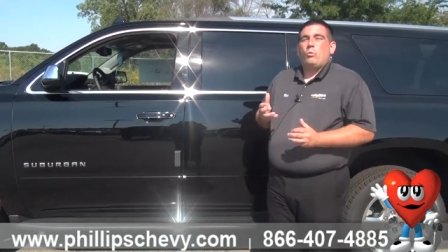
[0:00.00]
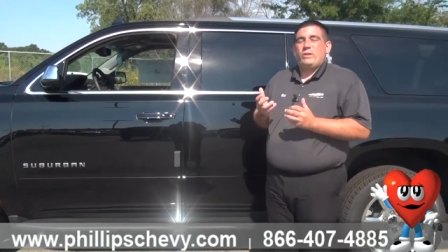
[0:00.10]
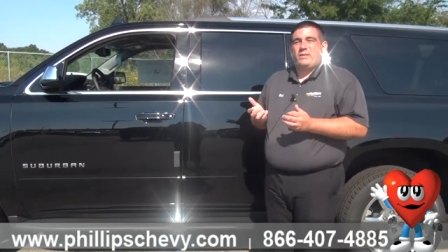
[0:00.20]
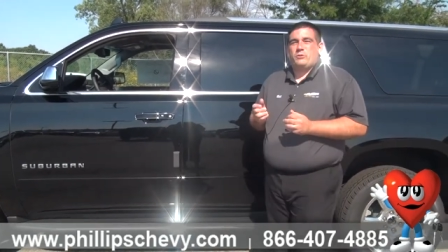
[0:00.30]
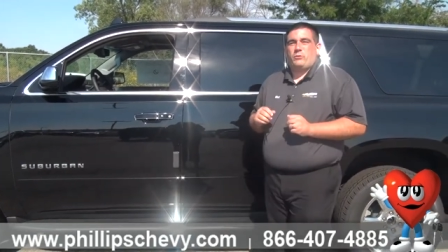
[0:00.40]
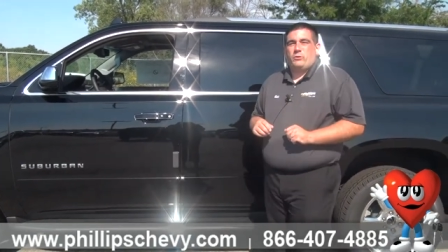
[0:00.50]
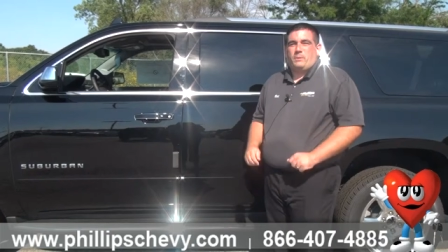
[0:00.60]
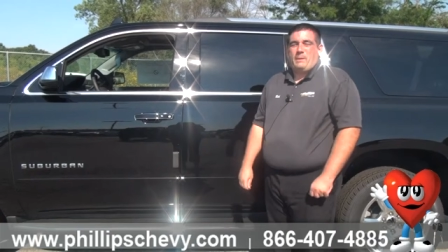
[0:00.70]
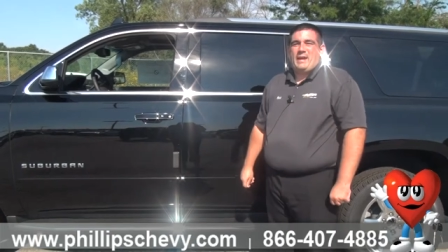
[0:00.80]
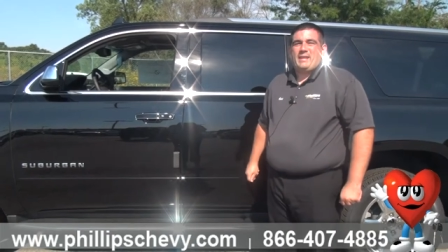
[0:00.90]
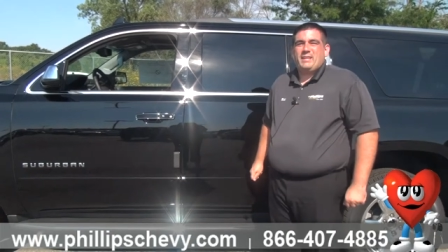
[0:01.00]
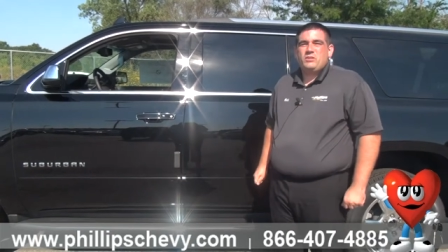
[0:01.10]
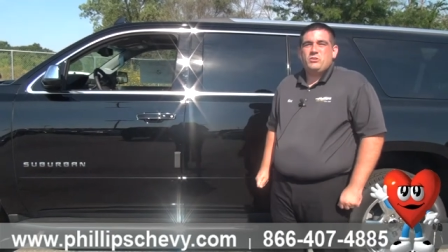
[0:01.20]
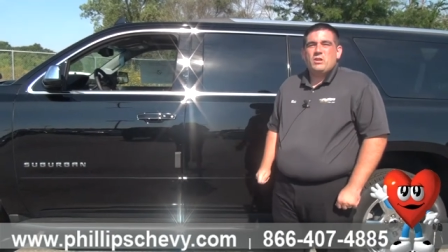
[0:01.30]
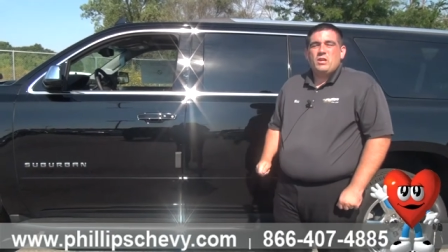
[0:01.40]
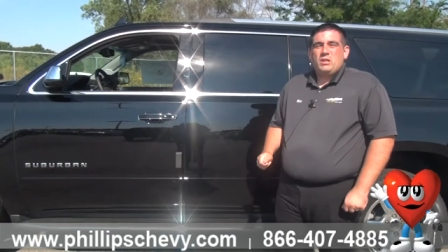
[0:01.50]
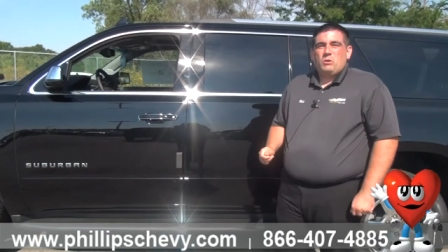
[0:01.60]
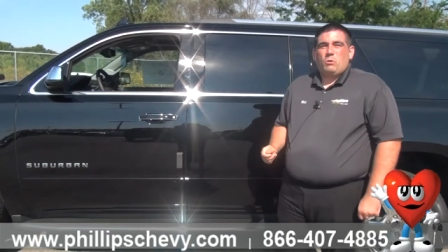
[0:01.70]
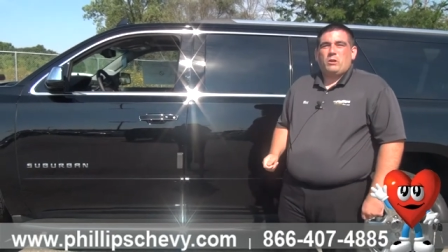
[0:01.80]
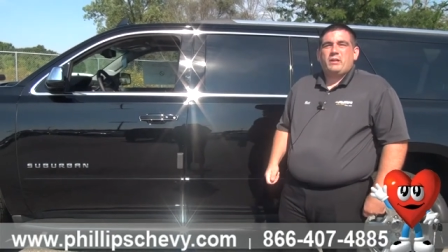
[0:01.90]
With the trailering package,
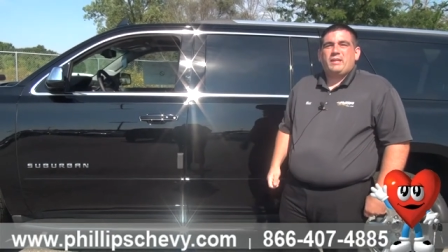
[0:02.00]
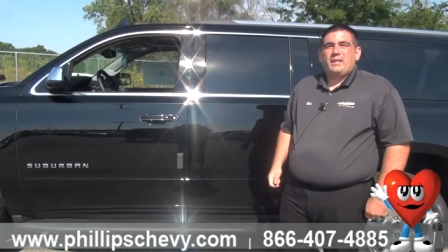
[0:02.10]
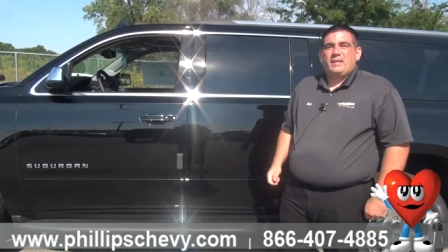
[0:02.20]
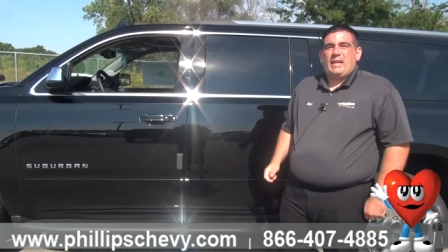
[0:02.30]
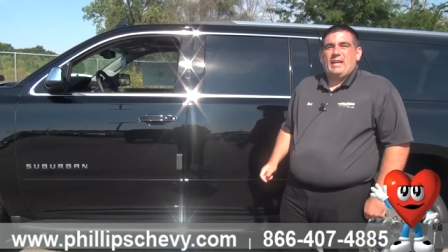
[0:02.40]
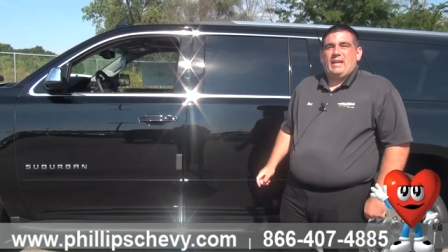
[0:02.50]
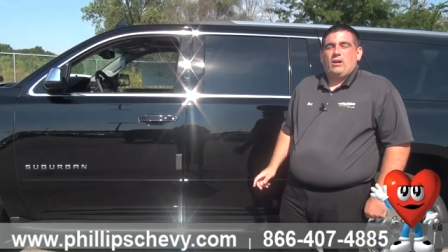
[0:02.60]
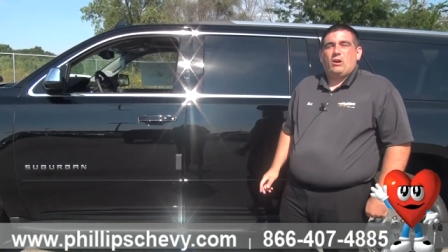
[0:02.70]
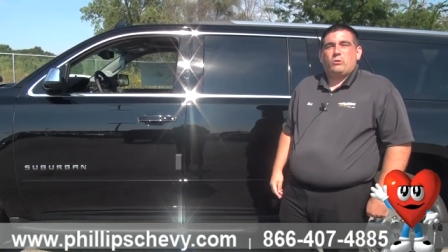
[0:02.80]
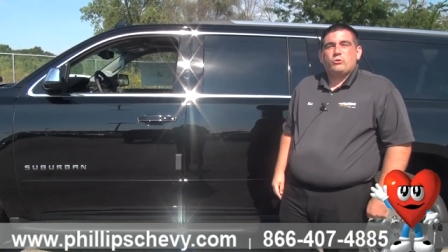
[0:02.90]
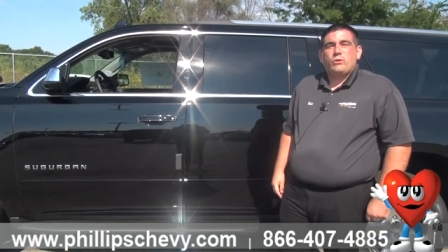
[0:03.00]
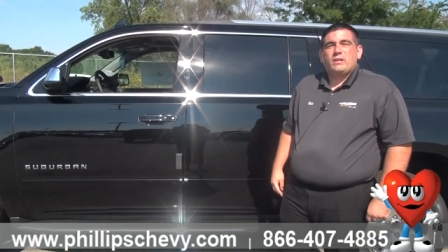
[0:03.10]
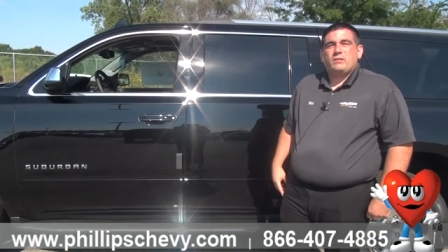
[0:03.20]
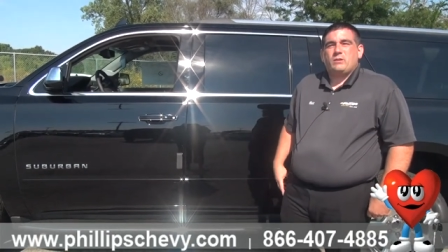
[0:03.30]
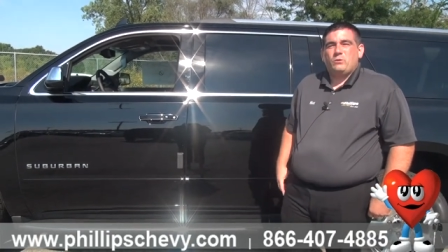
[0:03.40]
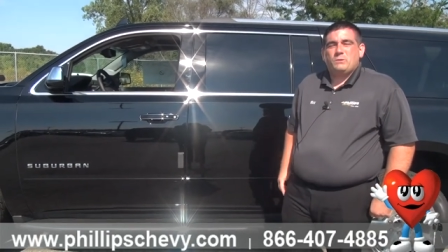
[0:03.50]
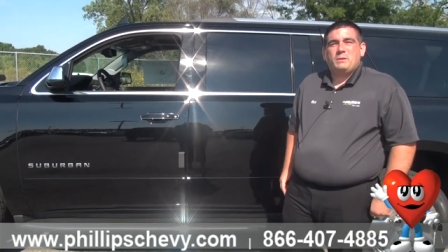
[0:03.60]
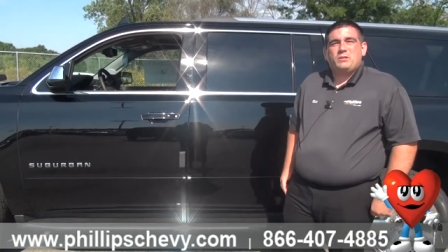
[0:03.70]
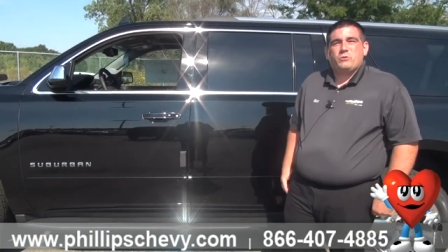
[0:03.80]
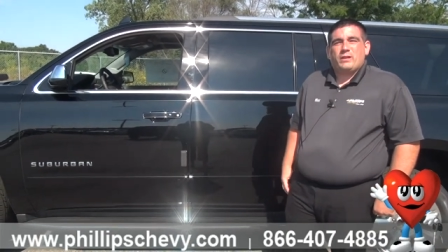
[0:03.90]
you are going to get a AutoTrak
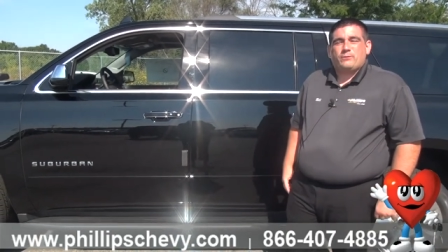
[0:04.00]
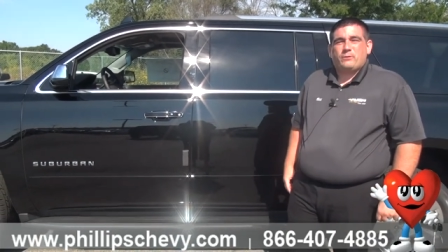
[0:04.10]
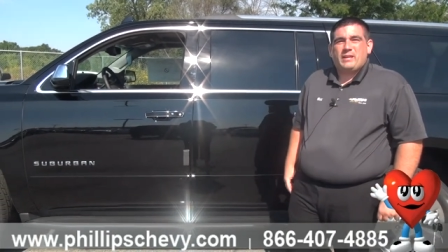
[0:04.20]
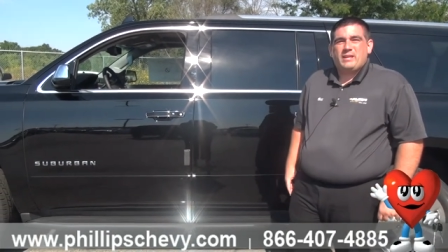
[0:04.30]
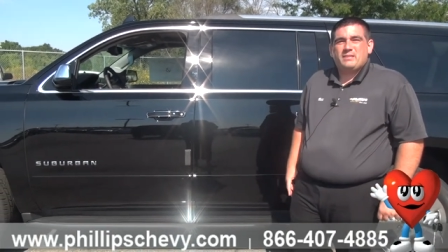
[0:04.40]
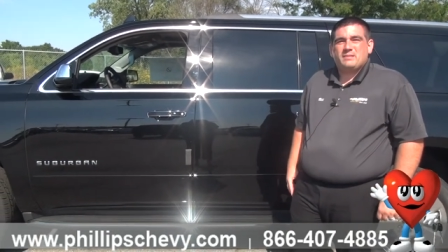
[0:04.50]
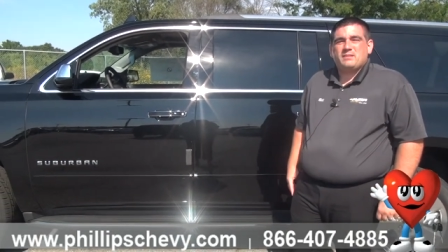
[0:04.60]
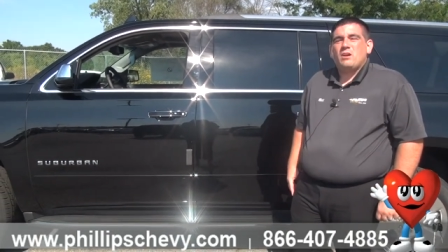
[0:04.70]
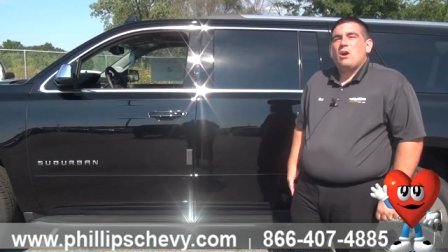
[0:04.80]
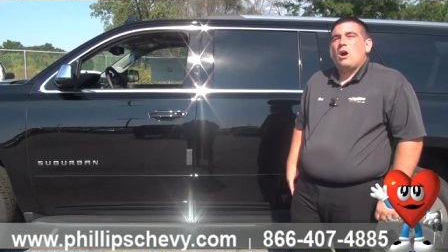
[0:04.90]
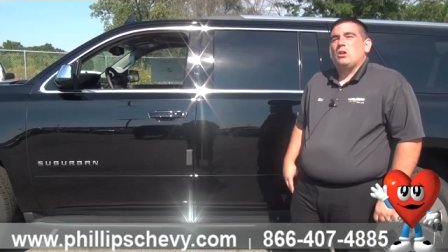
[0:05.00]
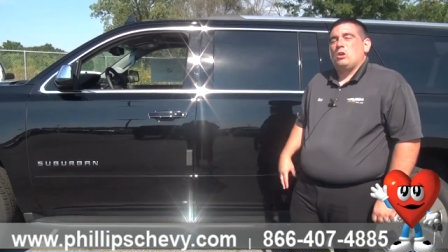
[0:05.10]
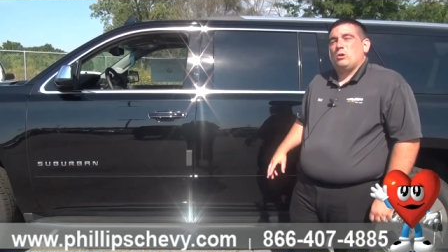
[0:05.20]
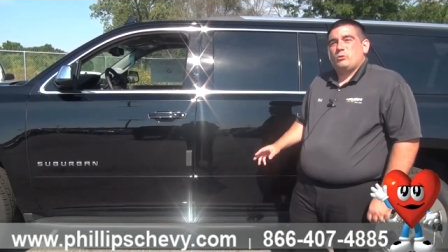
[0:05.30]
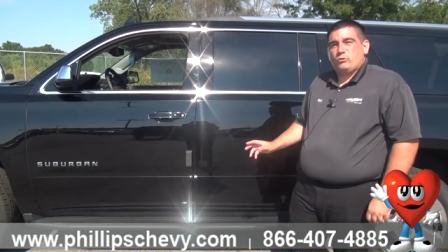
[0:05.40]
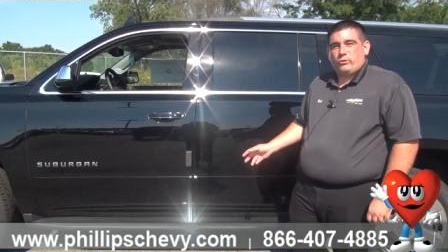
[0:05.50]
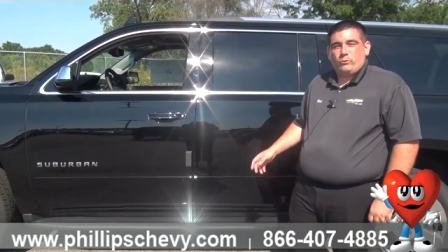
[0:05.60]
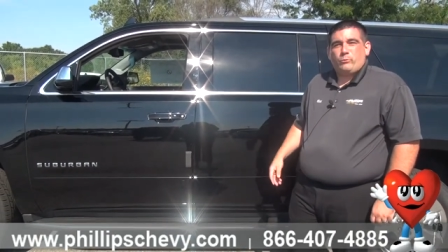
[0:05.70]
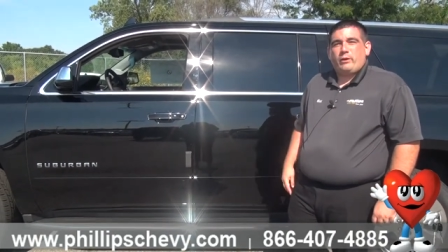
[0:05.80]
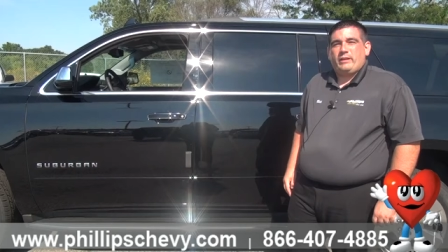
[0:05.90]
two-speed transfer case, along with
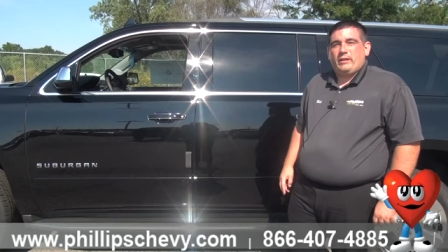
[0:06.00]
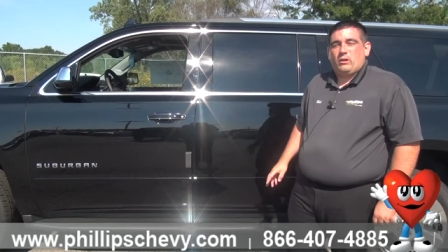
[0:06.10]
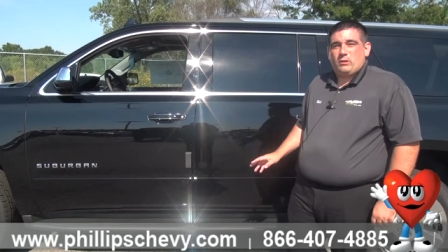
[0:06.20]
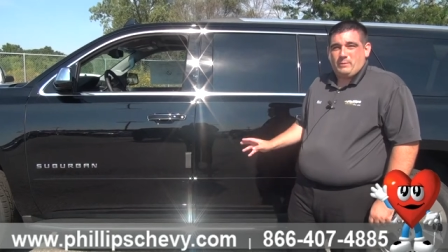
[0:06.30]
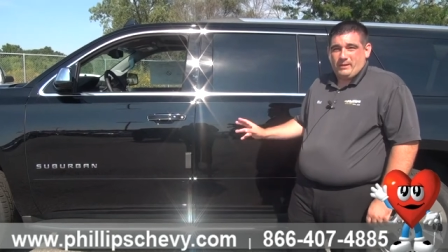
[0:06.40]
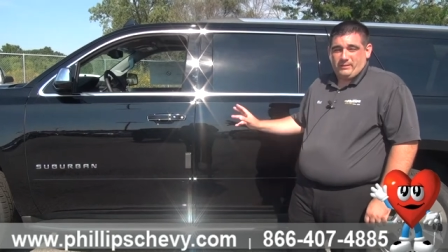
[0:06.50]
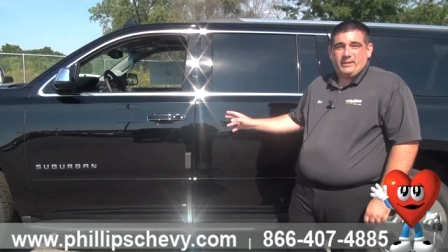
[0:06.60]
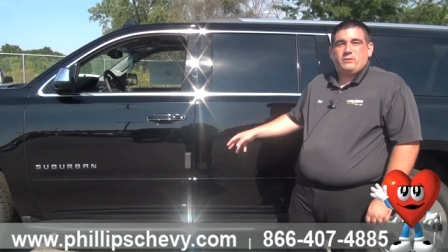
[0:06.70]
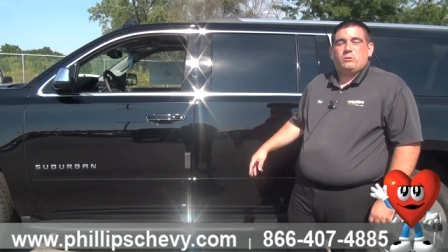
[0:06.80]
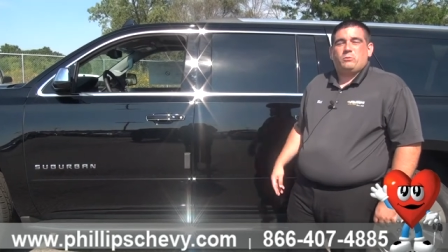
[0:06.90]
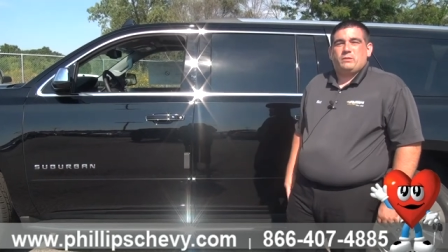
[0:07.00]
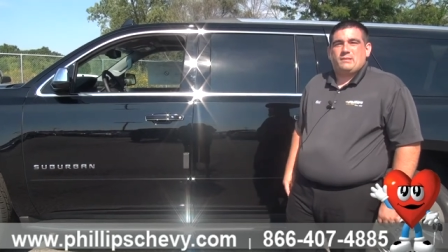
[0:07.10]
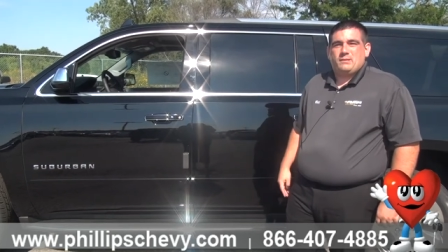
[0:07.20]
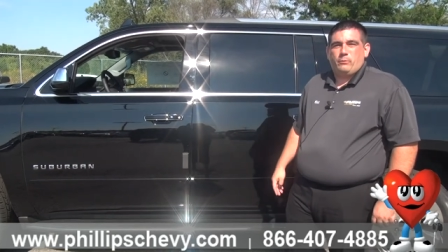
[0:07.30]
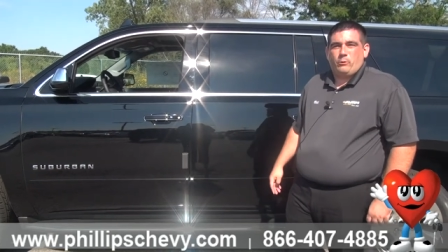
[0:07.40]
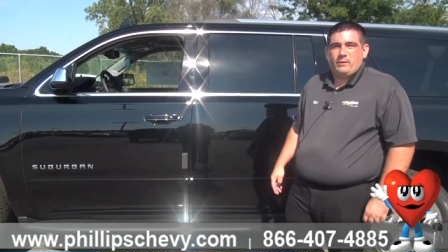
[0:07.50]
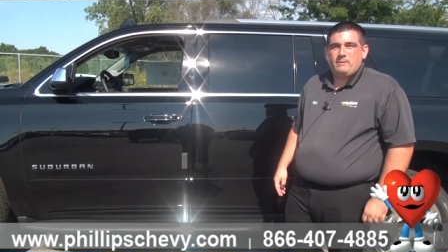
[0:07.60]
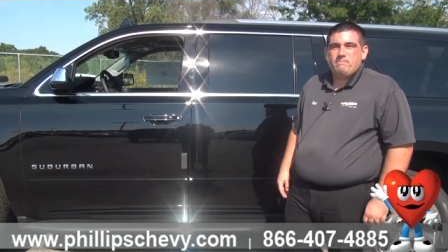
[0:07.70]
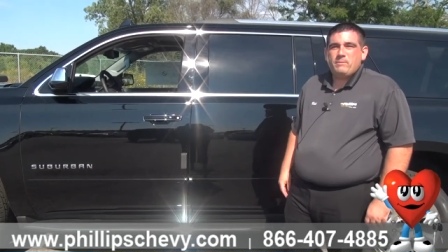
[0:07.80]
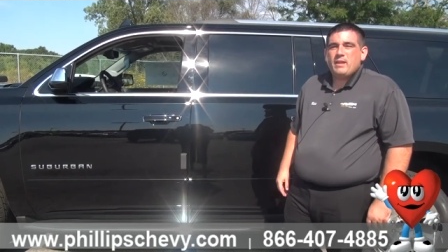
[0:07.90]
trailer braking automatically included with the Suburban.